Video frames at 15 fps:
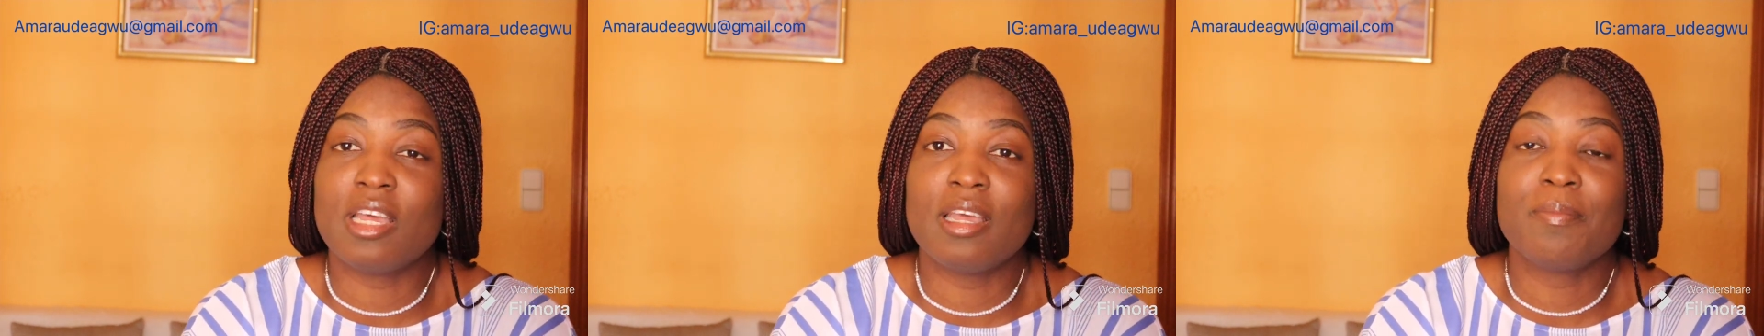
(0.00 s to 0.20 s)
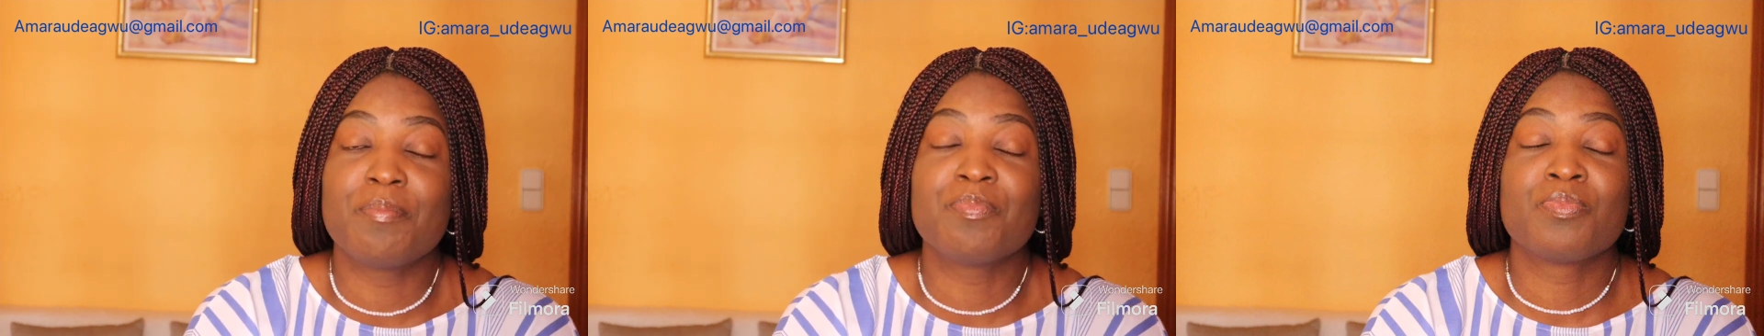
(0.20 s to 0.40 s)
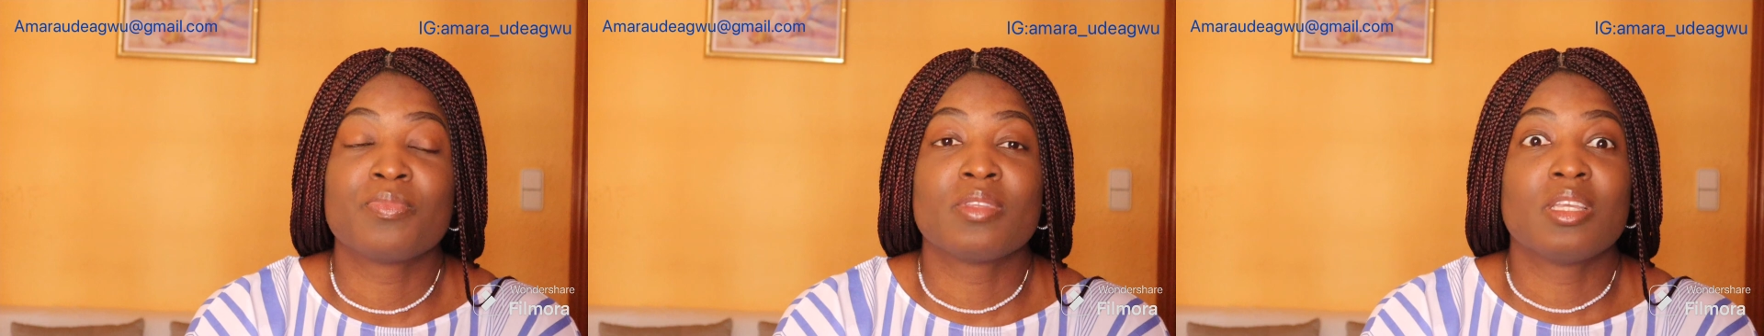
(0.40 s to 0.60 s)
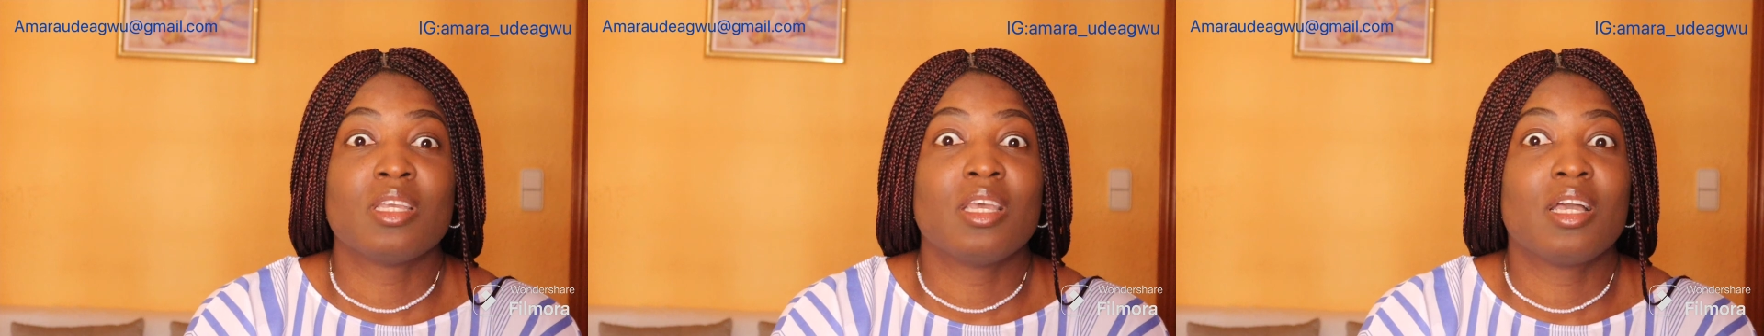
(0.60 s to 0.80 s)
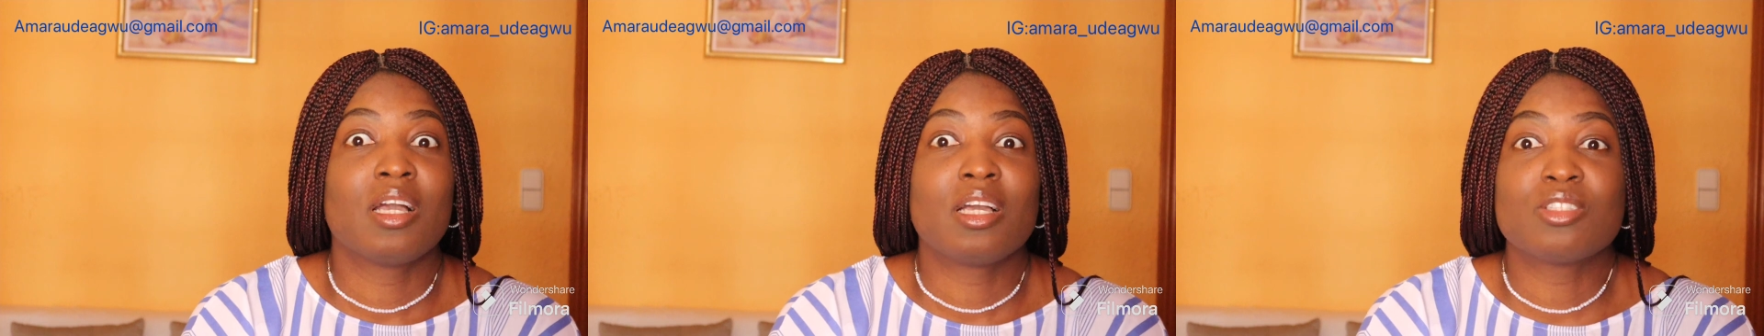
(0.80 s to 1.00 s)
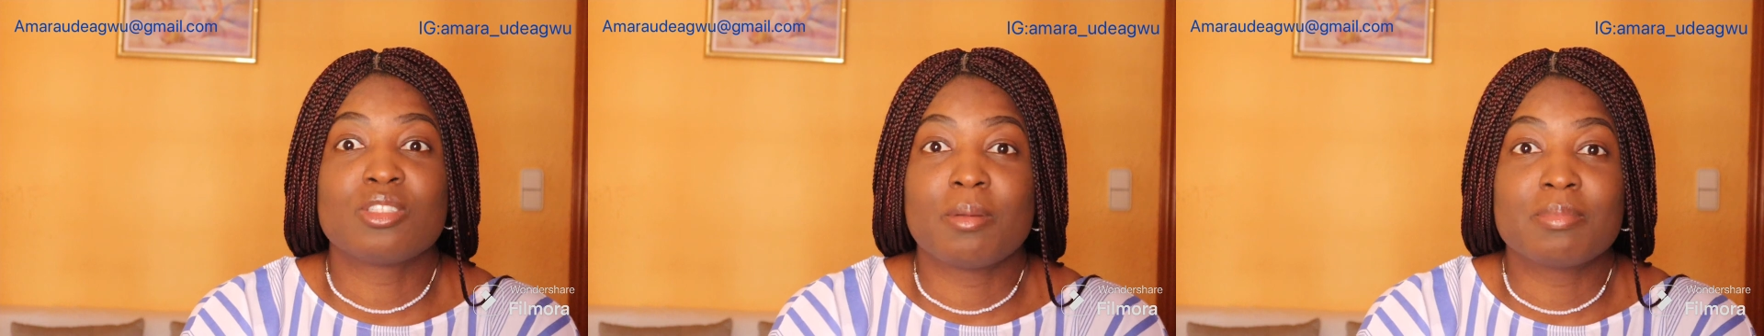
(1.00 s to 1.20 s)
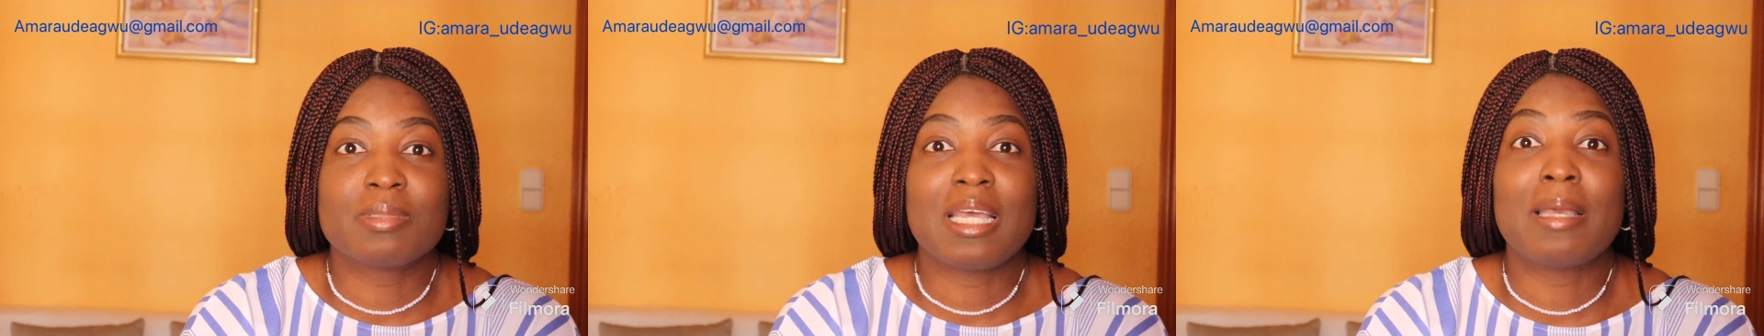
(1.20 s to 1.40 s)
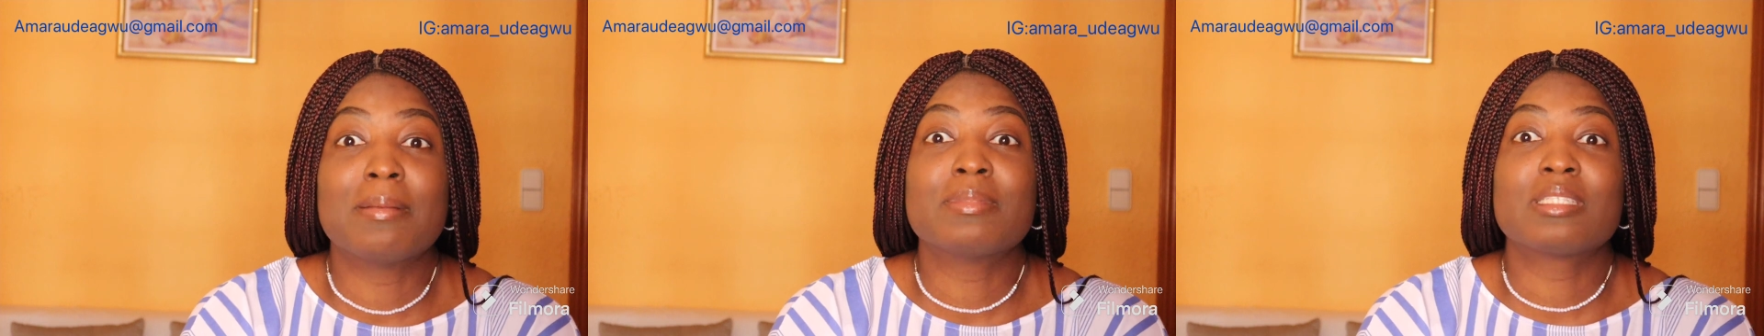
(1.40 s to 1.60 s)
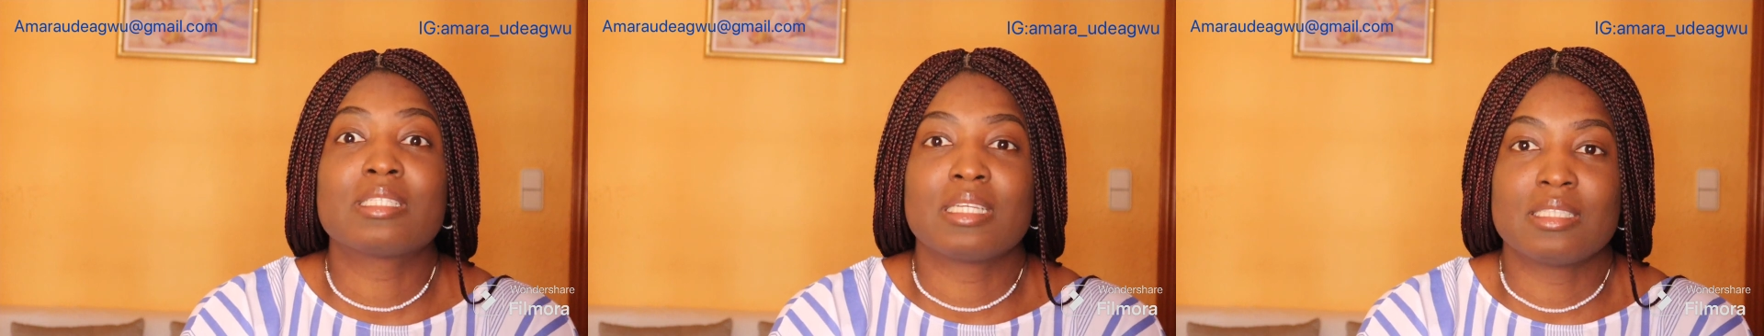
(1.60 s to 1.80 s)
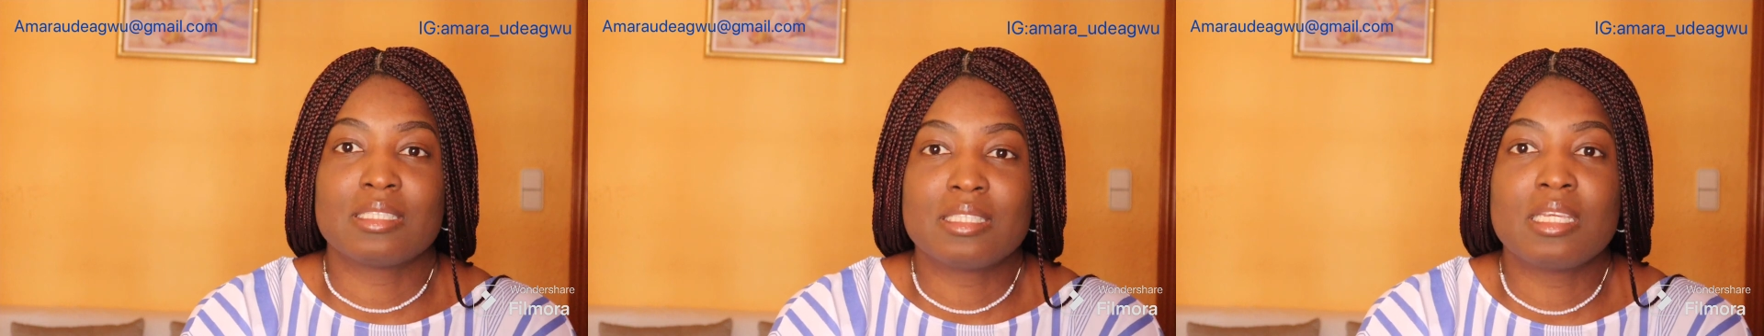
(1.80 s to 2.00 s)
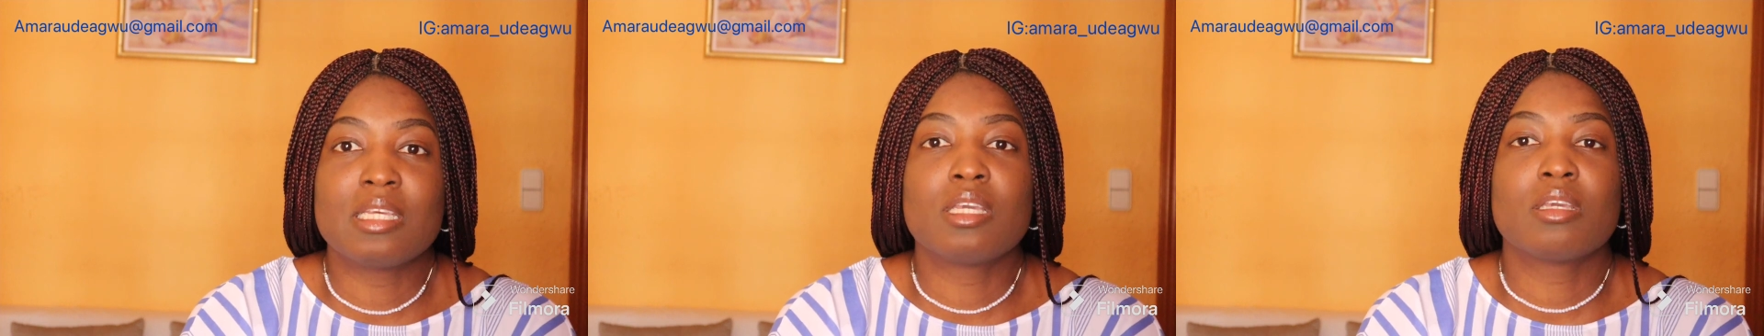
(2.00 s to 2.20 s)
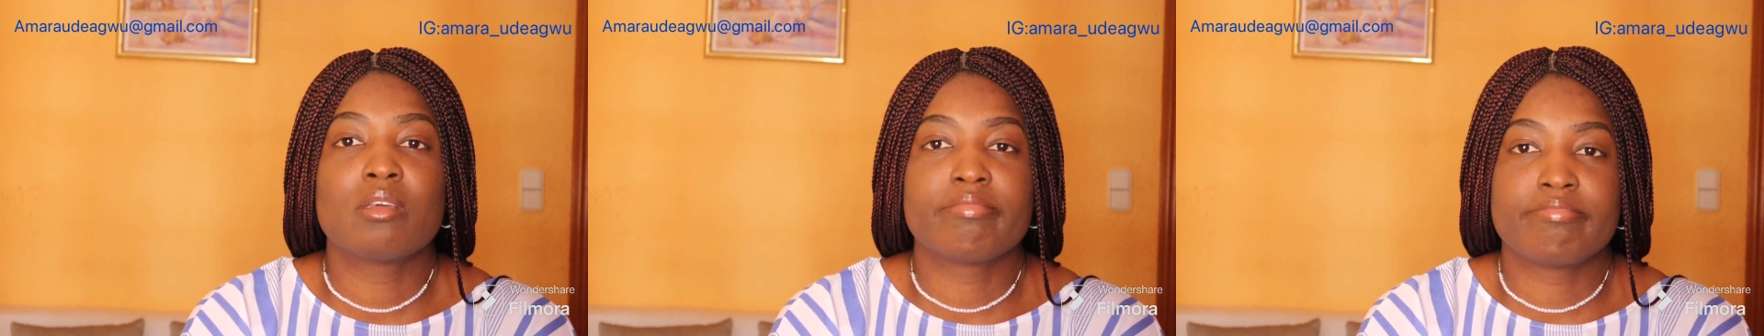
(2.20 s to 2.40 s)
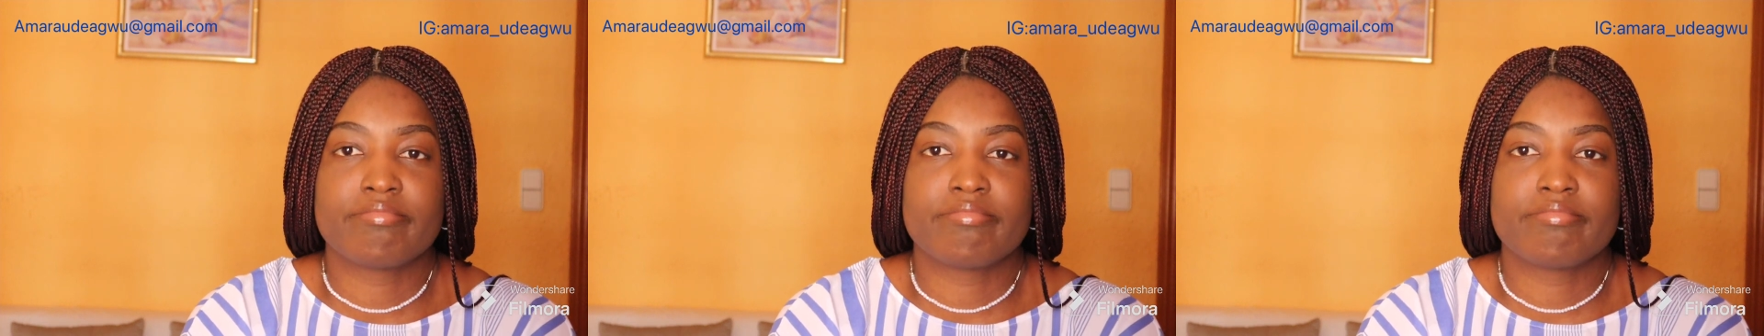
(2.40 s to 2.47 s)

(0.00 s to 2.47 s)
there sometimes can take